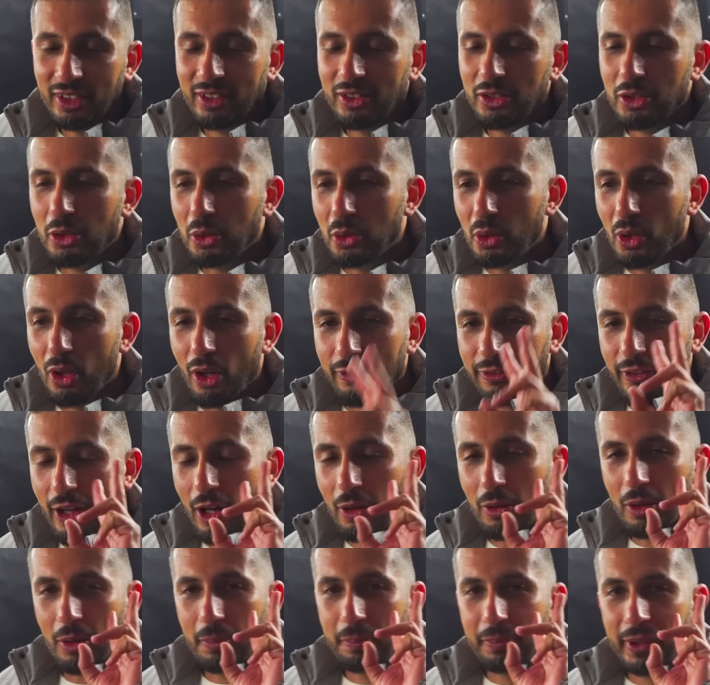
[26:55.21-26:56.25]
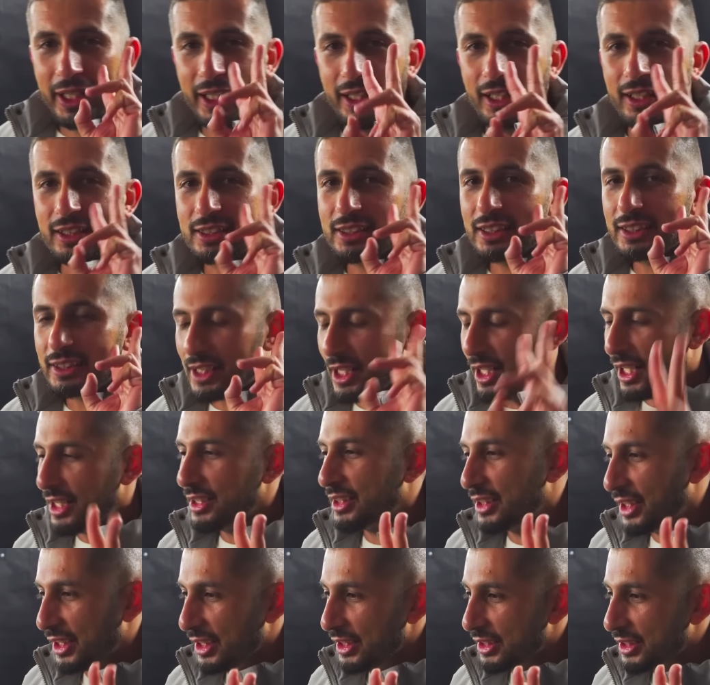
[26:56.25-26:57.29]
2 of our biggest
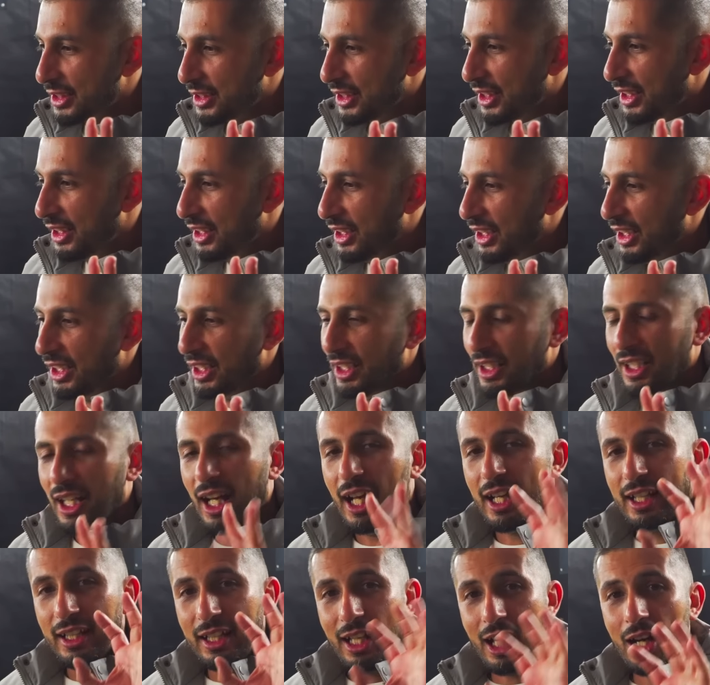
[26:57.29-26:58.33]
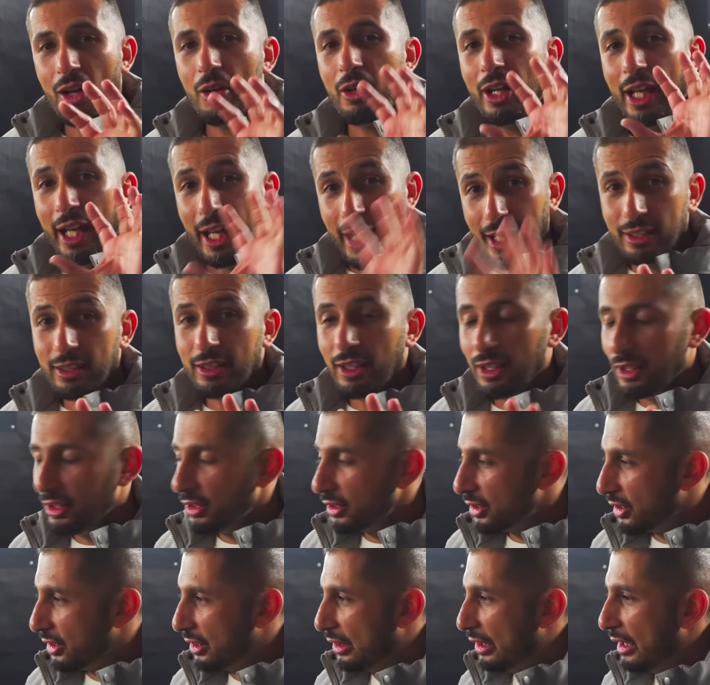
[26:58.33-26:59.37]
stresses are now handled.
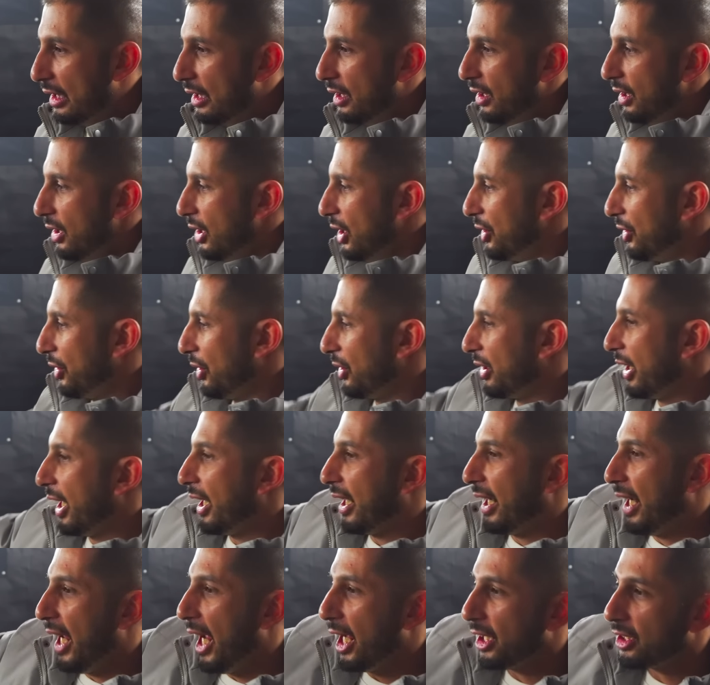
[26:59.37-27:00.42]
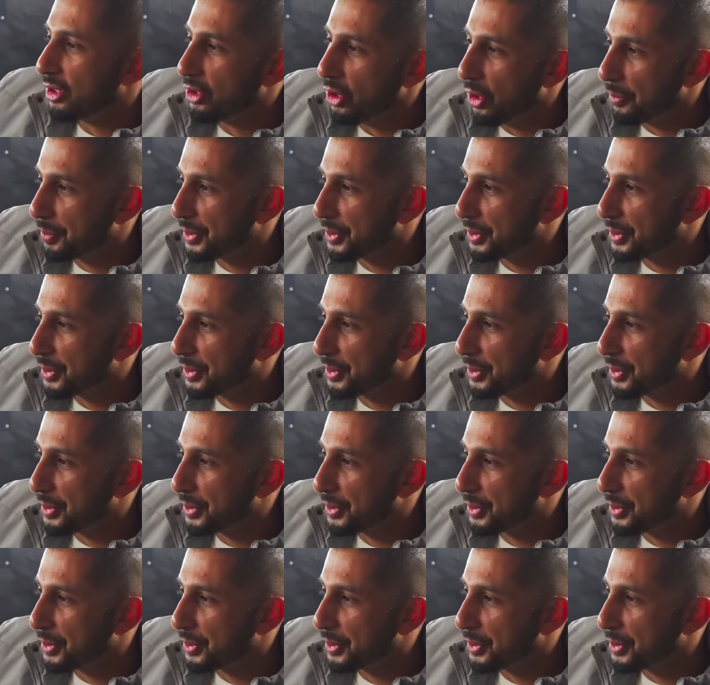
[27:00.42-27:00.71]
So the Ragtop